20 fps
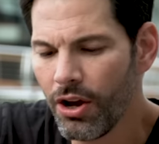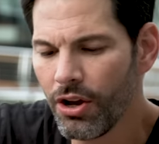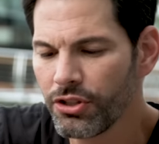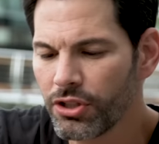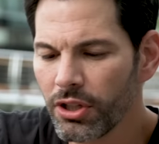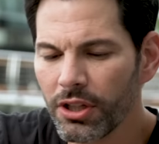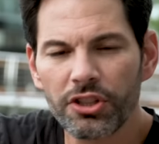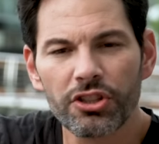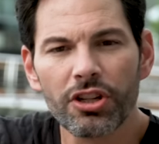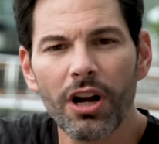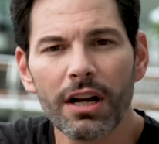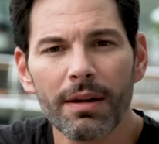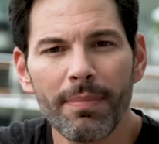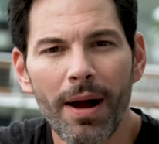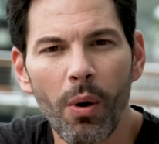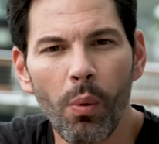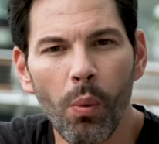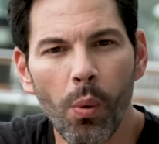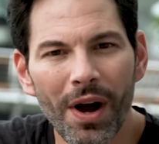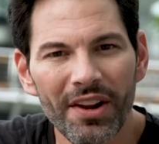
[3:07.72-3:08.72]
So let's talk
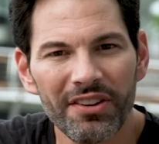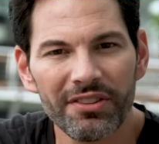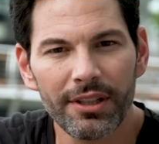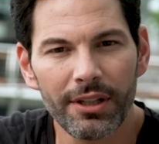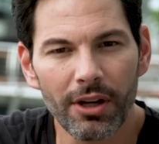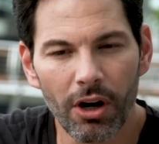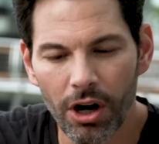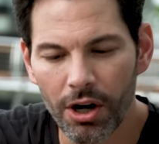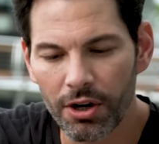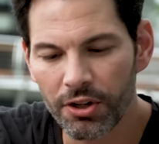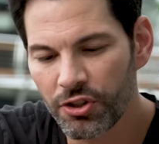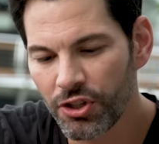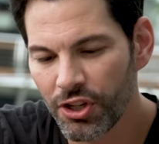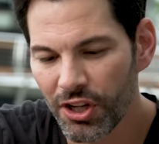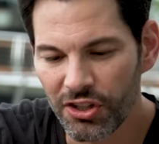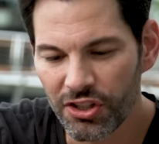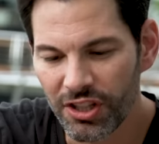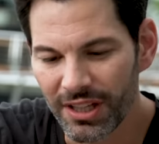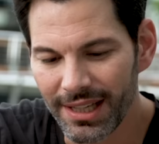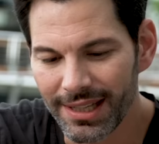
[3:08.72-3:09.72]
about what the
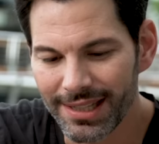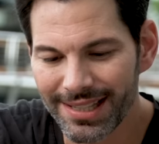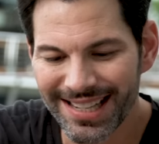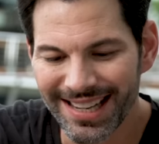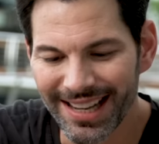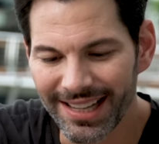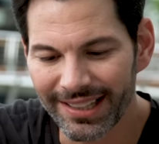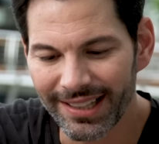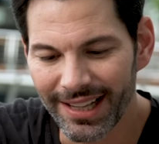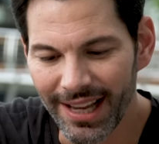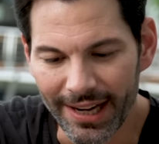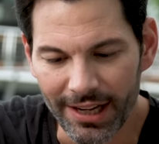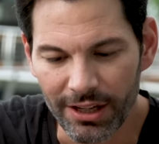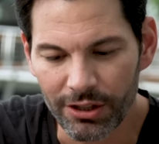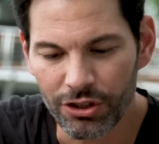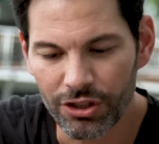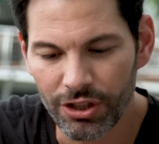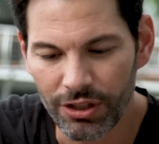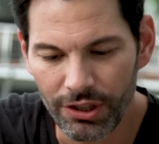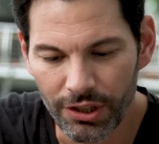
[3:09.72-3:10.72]
R6 is
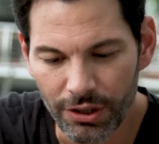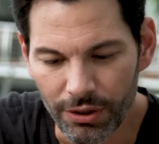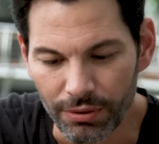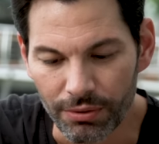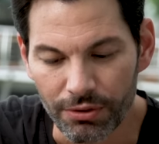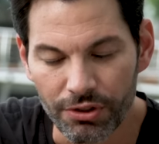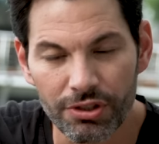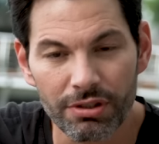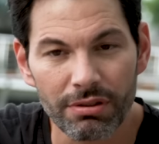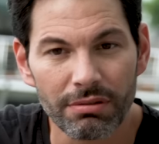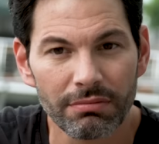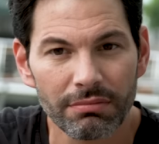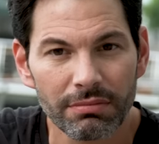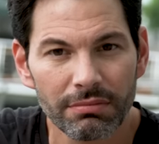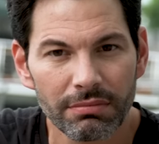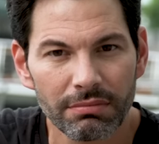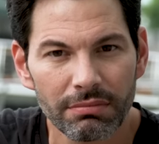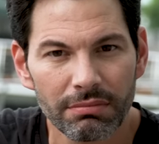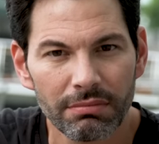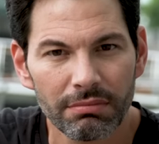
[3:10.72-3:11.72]
like to use.
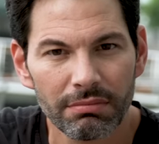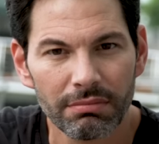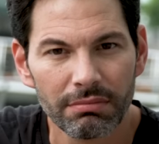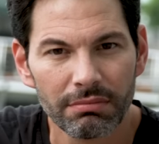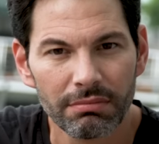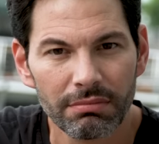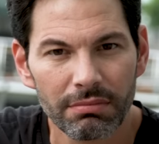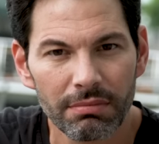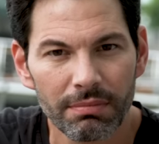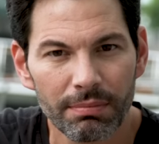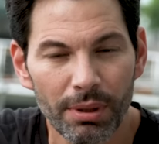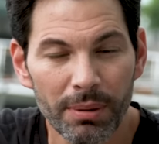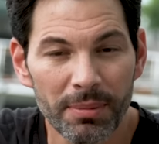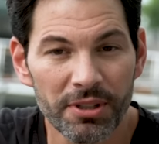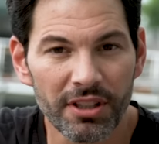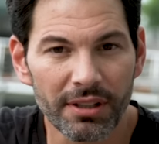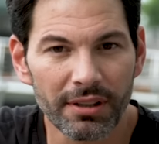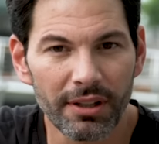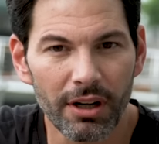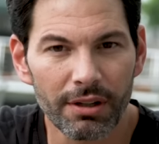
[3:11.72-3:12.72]
Pretty
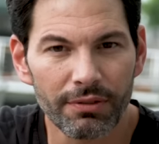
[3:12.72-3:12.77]
much like the